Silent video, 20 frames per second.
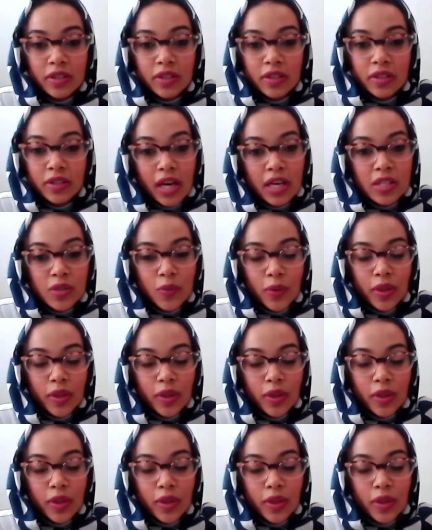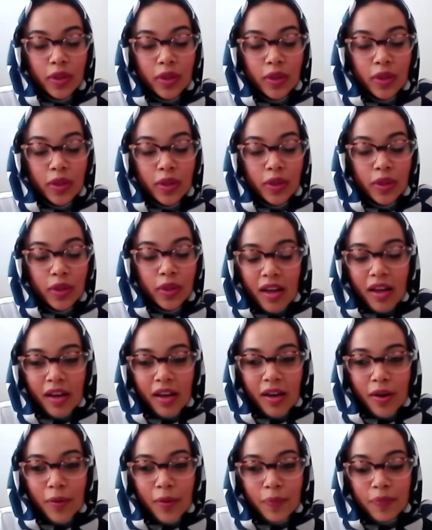lines with them and speak to
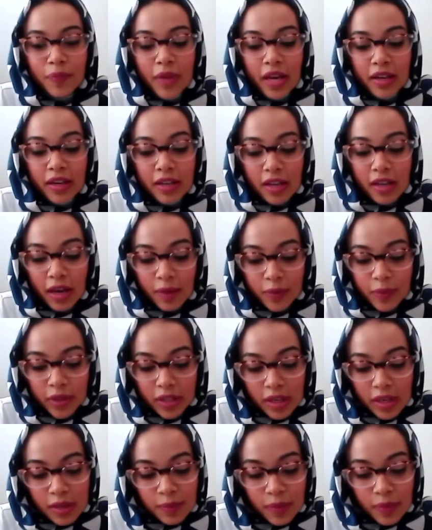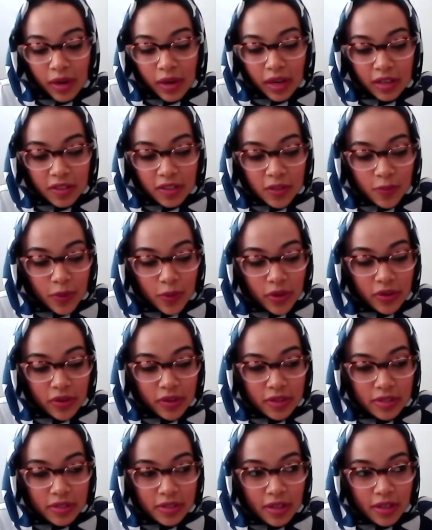them, and I mean, in my
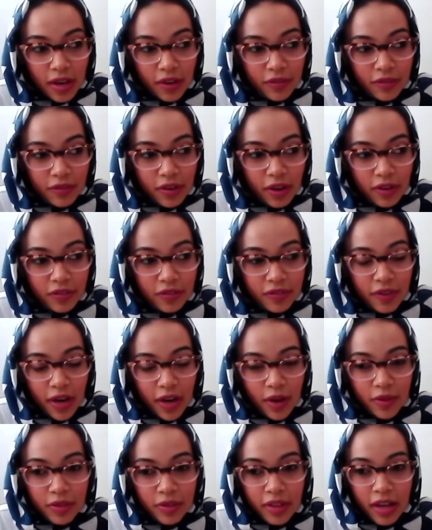experience, I've found